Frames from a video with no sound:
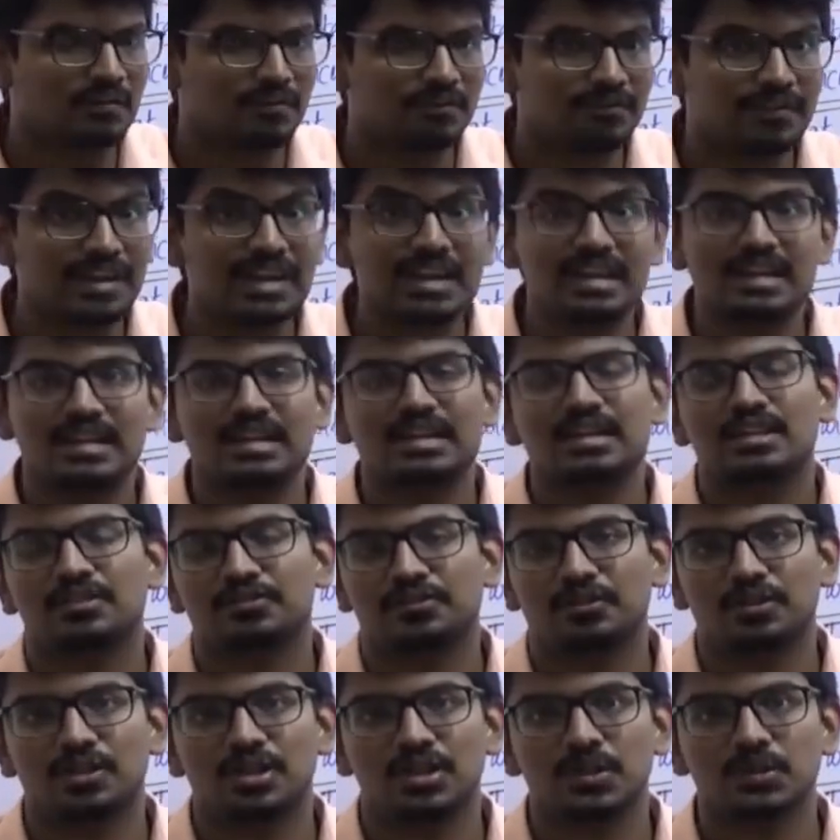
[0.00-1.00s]
very clear
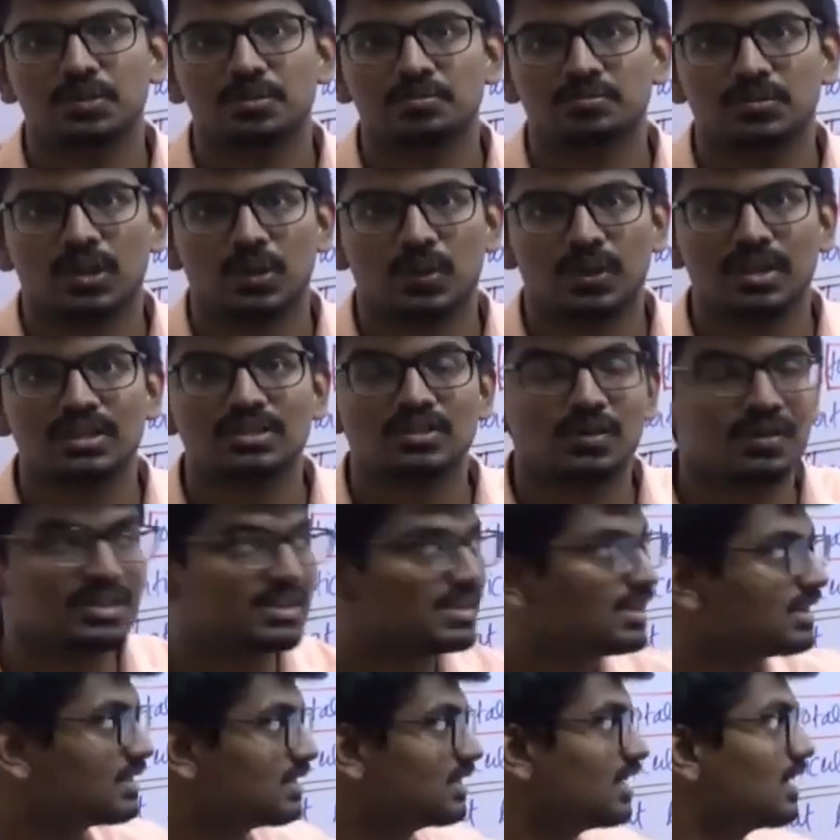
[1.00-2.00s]
for you. Okay, so
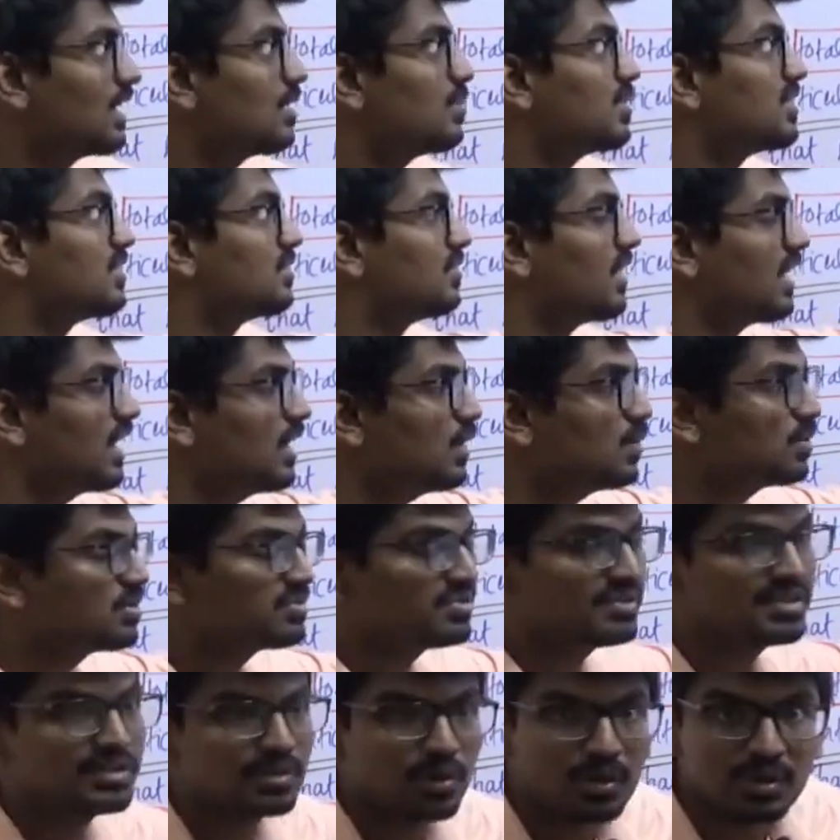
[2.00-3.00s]
and this theorem is very
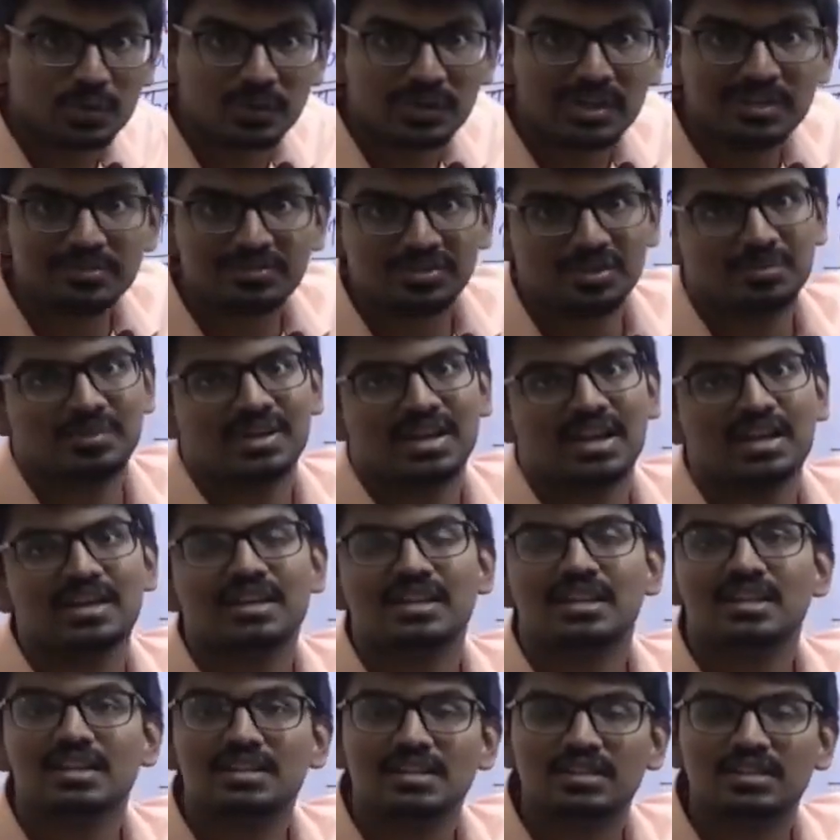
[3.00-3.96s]
useful not only for mechanical,